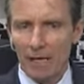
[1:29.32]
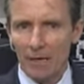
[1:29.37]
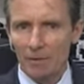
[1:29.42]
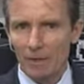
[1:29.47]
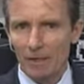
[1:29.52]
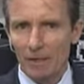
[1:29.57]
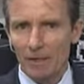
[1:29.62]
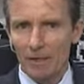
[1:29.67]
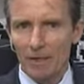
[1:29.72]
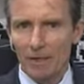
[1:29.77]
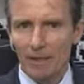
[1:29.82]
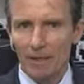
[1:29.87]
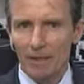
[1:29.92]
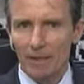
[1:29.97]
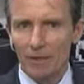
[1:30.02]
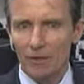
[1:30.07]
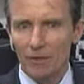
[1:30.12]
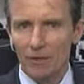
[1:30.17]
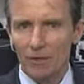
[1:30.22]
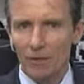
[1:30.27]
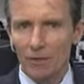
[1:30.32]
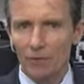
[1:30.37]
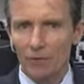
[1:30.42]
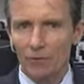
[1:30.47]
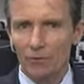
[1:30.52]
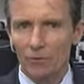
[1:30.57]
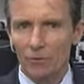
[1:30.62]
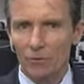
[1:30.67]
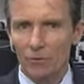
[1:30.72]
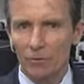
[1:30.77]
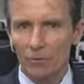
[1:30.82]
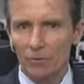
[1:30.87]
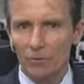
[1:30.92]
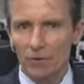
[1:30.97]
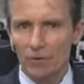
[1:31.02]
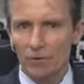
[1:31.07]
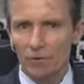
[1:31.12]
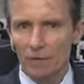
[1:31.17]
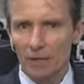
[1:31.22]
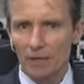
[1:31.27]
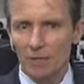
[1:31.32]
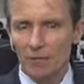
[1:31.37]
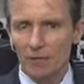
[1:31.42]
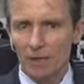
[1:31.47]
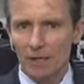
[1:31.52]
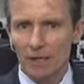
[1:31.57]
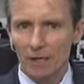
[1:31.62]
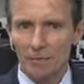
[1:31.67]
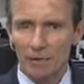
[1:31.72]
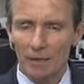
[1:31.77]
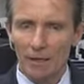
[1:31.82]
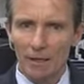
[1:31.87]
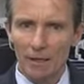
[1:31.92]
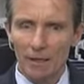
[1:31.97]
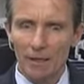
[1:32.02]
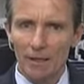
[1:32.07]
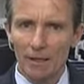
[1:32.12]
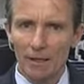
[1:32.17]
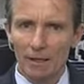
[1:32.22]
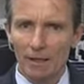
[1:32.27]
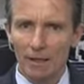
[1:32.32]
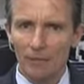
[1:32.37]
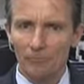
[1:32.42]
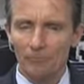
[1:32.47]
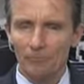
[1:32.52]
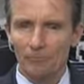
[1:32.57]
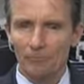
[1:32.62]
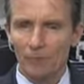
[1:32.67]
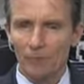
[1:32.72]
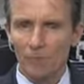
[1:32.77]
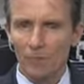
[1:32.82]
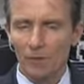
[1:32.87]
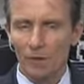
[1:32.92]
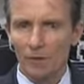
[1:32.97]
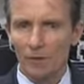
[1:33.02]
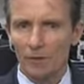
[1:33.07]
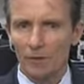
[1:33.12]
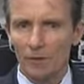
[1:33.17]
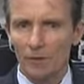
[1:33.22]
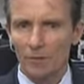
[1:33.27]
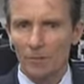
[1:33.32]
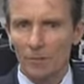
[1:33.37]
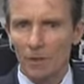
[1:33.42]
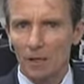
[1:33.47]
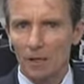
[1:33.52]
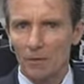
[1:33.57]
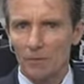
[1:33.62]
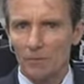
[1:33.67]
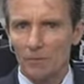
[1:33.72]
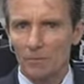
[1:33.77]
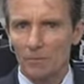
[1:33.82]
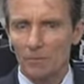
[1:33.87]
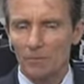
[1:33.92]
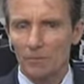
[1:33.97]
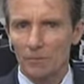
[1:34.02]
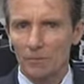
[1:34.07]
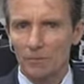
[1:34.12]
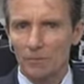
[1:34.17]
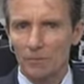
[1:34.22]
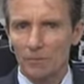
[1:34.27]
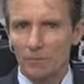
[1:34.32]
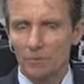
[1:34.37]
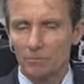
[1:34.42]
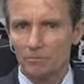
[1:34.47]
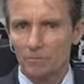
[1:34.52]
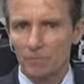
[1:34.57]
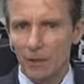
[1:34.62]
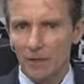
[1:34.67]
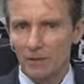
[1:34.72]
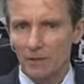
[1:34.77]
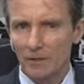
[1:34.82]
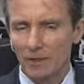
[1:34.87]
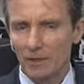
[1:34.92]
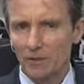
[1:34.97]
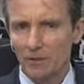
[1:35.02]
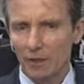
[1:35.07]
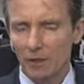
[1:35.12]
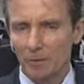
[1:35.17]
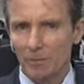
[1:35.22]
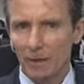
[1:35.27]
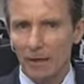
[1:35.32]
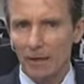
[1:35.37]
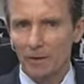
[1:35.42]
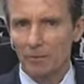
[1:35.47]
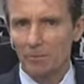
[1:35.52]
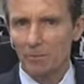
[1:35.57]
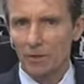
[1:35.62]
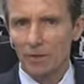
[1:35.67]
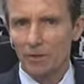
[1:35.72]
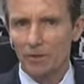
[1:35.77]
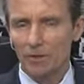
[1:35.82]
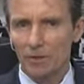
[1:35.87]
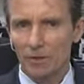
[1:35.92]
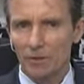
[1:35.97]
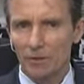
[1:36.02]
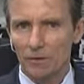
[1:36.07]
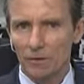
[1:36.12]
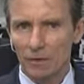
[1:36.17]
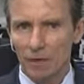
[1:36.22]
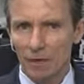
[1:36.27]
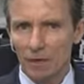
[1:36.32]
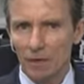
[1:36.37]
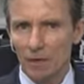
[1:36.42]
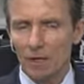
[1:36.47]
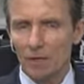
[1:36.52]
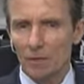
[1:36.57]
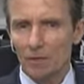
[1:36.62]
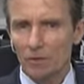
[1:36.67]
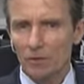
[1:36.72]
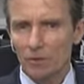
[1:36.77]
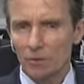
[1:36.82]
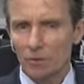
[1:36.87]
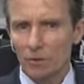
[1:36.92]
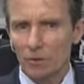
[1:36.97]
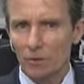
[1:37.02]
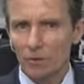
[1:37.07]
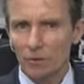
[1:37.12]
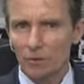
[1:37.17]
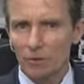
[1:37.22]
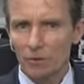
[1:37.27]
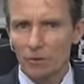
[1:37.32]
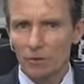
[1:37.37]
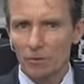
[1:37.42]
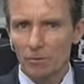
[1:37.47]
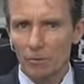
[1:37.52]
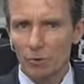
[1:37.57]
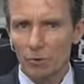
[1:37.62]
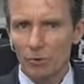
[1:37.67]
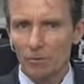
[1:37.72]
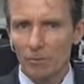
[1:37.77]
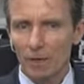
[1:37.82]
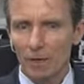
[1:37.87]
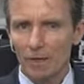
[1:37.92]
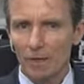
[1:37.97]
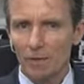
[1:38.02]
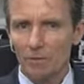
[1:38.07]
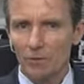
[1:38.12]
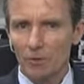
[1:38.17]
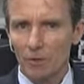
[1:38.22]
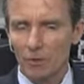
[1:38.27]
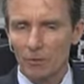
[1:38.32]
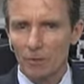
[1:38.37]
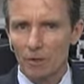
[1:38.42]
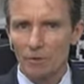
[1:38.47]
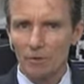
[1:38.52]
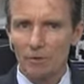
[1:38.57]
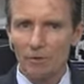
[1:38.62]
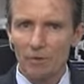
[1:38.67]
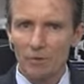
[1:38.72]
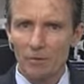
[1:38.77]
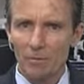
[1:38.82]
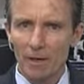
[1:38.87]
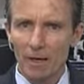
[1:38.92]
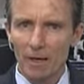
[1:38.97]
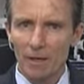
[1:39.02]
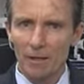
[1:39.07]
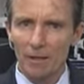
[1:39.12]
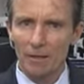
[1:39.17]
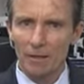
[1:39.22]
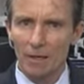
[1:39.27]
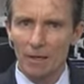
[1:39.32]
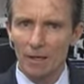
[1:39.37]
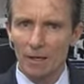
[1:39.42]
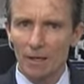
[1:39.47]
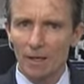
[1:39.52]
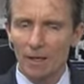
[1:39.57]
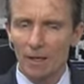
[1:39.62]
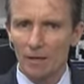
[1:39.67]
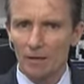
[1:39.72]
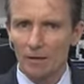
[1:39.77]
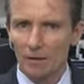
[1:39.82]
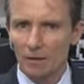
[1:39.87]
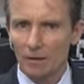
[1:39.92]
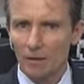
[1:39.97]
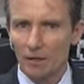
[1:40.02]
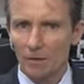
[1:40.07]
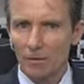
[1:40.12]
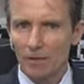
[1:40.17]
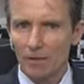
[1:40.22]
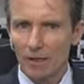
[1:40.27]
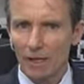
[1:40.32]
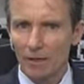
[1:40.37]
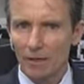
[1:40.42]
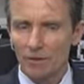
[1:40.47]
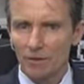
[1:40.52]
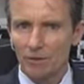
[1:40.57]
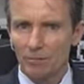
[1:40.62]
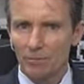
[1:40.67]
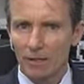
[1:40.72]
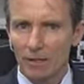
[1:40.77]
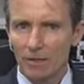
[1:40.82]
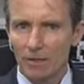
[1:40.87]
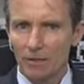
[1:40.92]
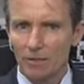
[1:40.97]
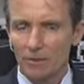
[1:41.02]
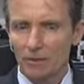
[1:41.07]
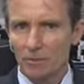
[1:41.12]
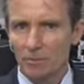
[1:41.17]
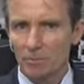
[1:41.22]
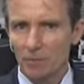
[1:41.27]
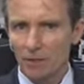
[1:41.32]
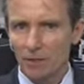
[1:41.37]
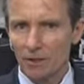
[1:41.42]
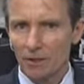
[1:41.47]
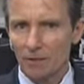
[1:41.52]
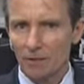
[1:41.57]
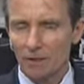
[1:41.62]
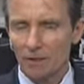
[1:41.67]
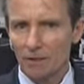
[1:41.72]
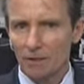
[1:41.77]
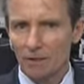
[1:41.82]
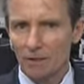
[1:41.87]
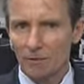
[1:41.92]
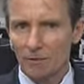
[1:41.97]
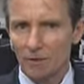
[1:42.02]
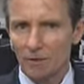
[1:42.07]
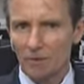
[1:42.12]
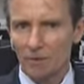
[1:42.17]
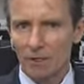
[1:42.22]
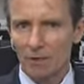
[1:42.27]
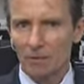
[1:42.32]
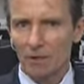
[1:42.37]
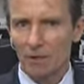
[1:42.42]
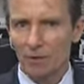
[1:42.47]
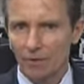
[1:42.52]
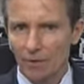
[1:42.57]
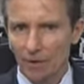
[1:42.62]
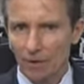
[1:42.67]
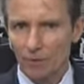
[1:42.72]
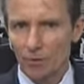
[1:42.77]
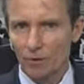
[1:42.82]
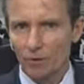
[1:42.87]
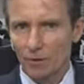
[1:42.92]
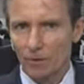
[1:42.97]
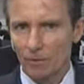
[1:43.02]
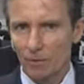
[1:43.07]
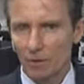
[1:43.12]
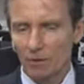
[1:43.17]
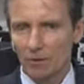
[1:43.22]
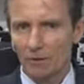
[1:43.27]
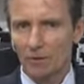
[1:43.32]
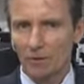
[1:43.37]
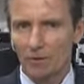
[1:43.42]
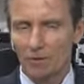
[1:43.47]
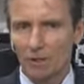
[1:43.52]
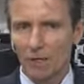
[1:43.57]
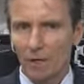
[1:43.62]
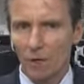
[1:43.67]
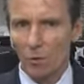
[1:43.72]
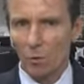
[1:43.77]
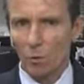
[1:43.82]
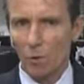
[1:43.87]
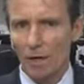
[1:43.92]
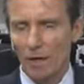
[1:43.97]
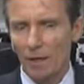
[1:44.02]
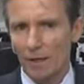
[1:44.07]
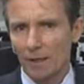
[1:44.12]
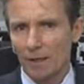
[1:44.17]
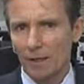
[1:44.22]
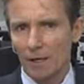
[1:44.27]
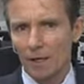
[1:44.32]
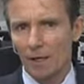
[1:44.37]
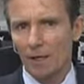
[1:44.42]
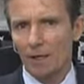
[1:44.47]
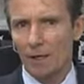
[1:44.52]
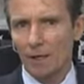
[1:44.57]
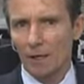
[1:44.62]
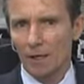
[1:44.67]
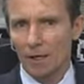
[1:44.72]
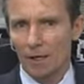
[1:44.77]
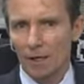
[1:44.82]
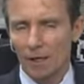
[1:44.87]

is becoming the new form of constraint for the RBA. Philip Lowe basically tried to paint the picture that consumer caution is a more medium-term issue for the bank. A lot of commentators have been just dismissing it as something ephemeral, something that will just go away,